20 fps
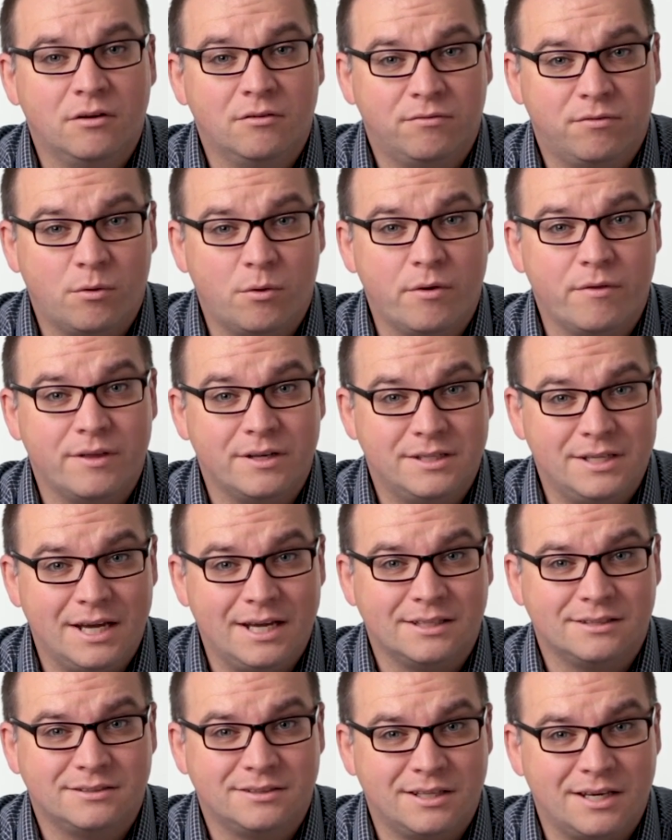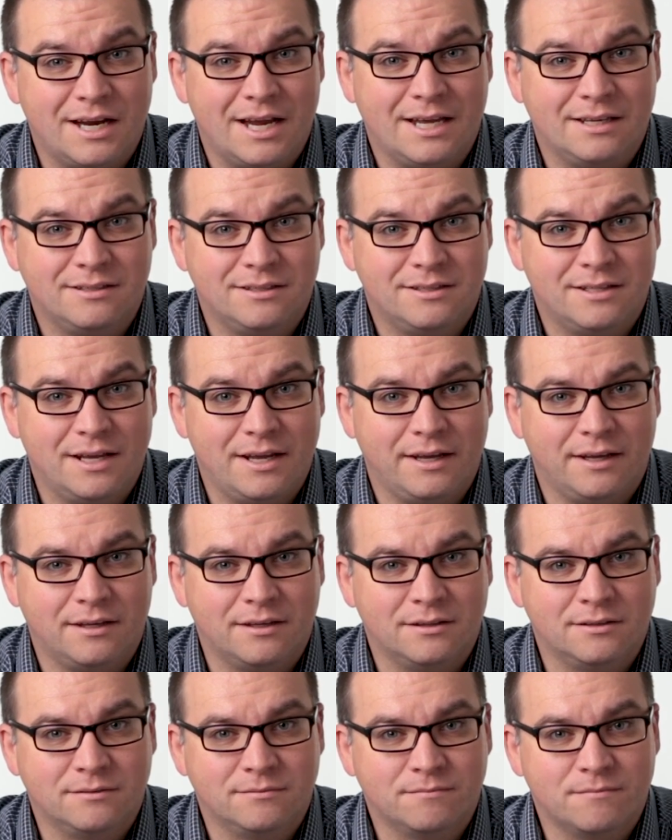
for the test that I had to take.